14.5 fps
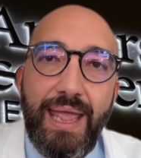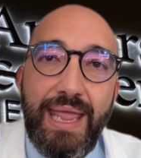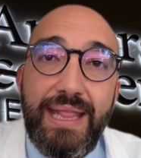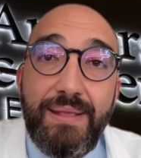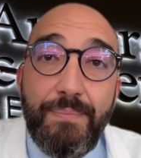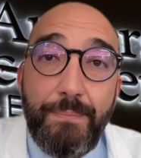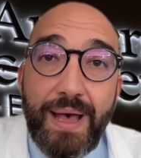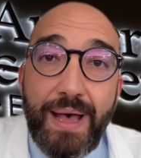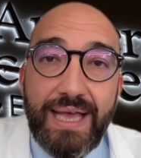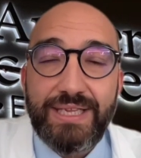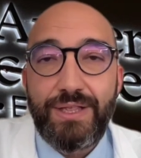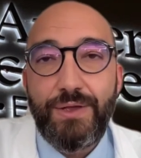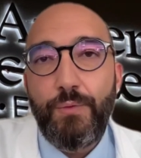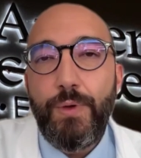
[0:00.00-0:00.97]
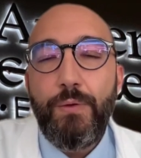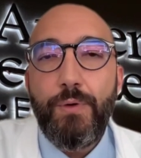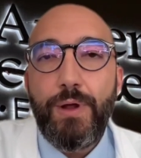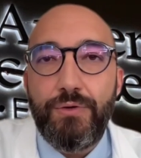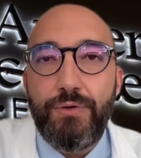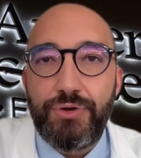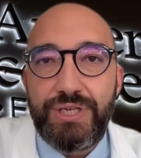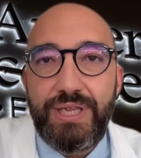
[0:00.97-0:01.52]
In the past, we
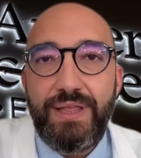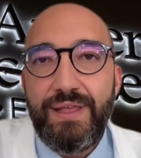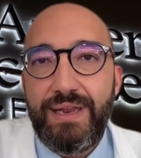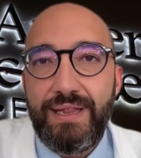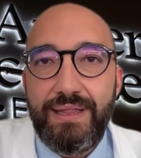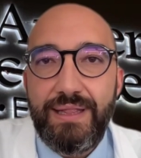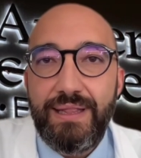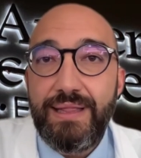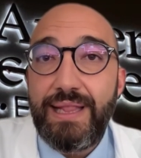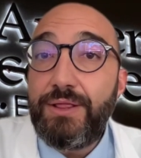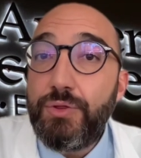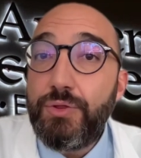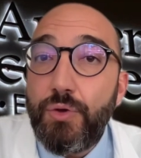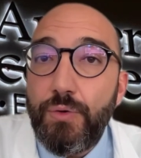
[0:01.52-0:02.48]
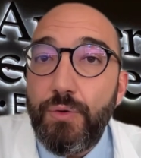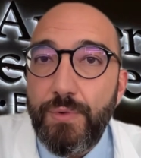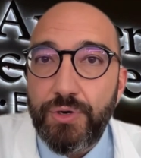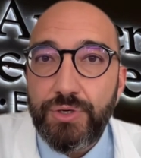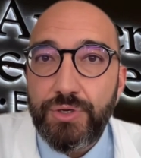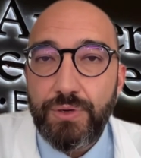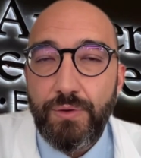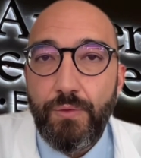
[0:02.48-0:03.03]
were considering that
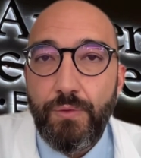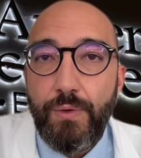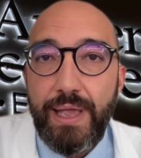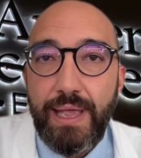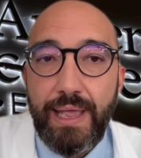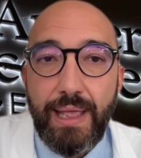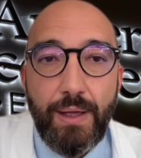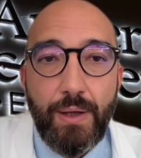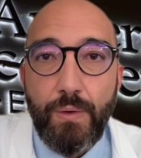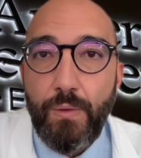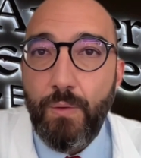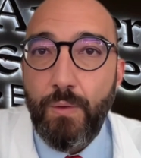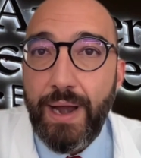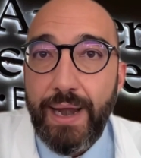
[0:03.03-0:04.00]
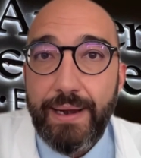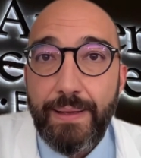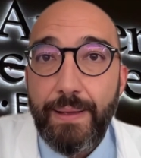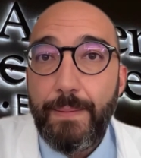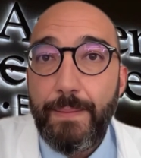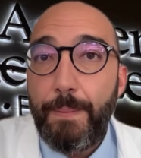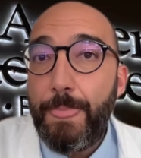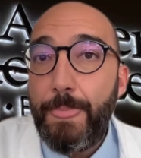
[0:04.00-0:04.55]
tumors, we were
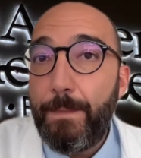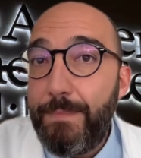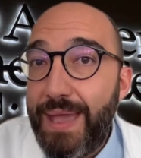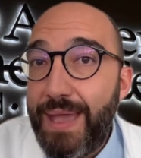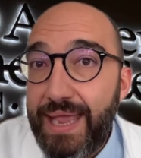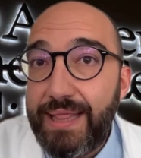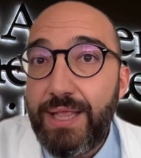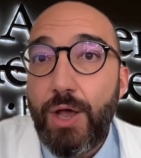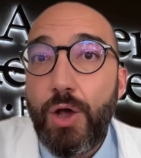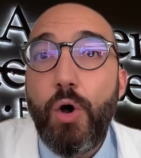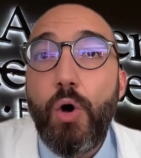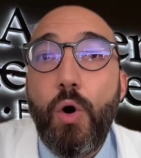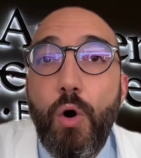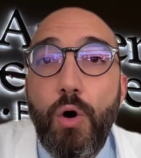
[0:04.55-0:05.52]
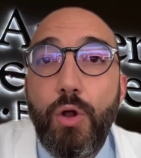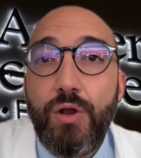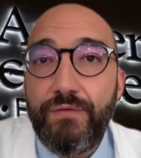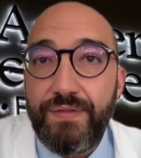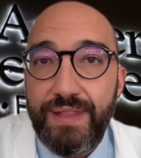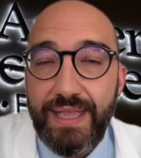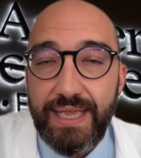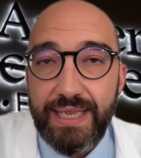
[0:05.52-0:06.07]
made all
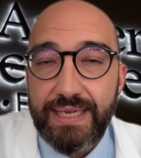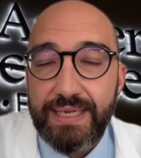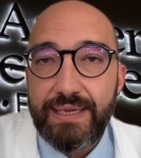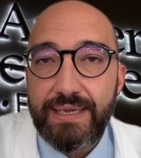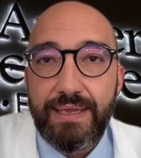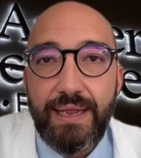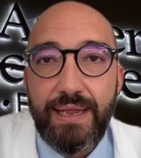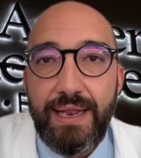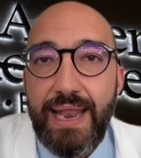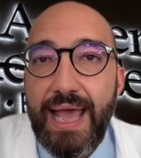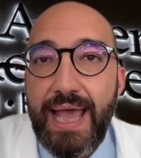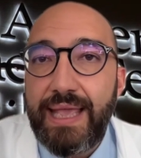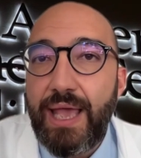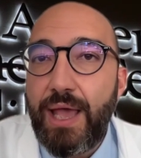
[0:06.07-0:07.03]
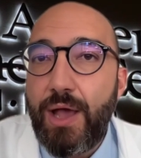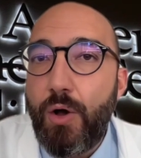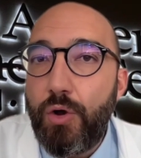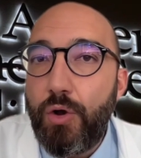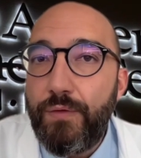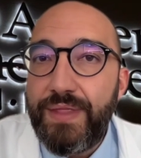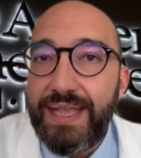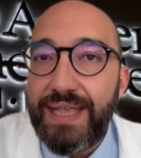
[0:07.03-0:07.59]
of these, like
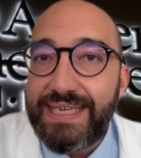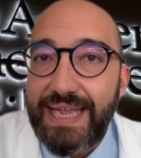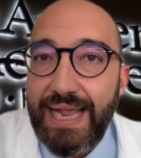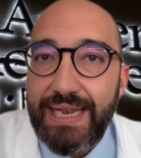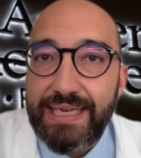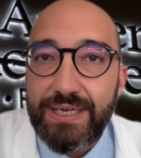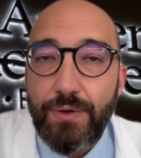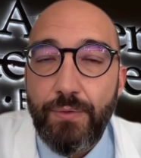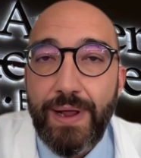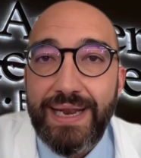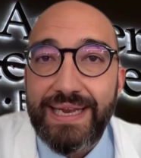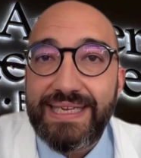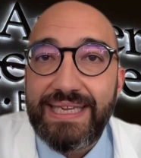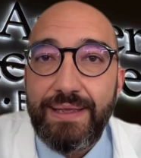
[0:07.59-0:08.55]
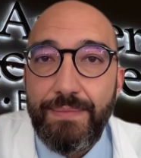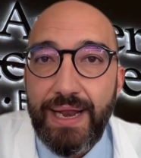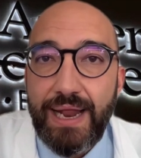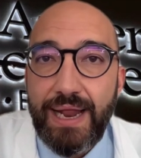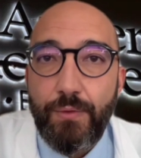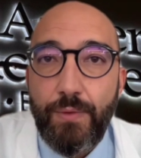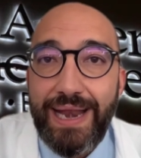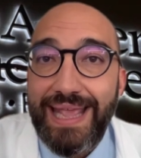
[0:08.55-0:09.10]
all of the cells were
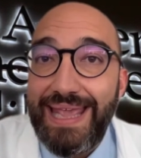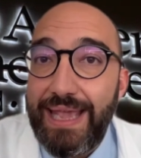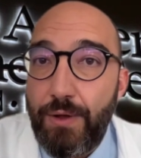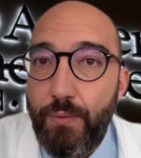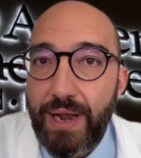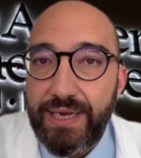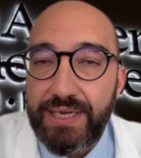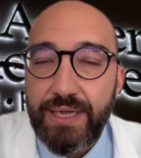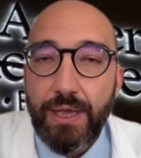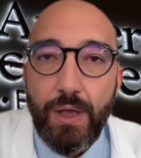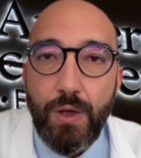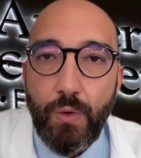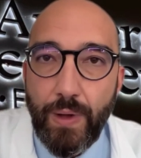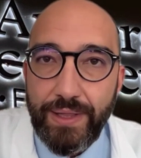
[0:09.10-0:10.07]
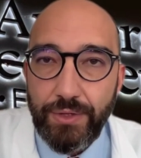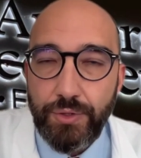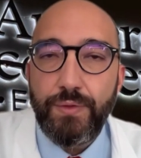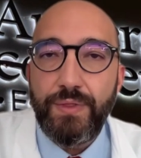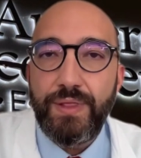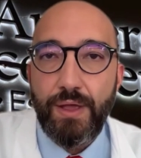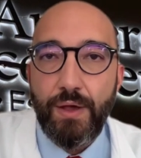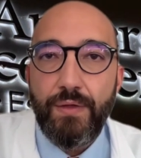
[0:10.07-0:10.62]
similar, were equals one
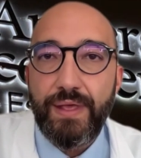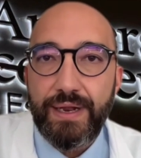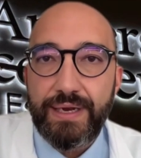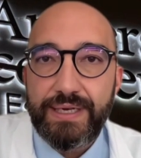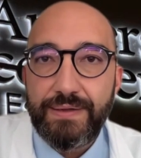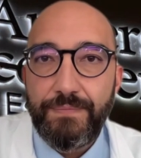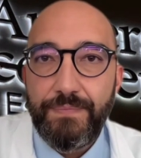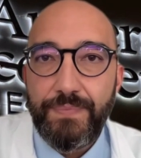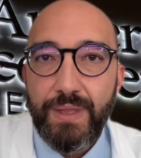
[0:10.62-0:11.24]
to the others.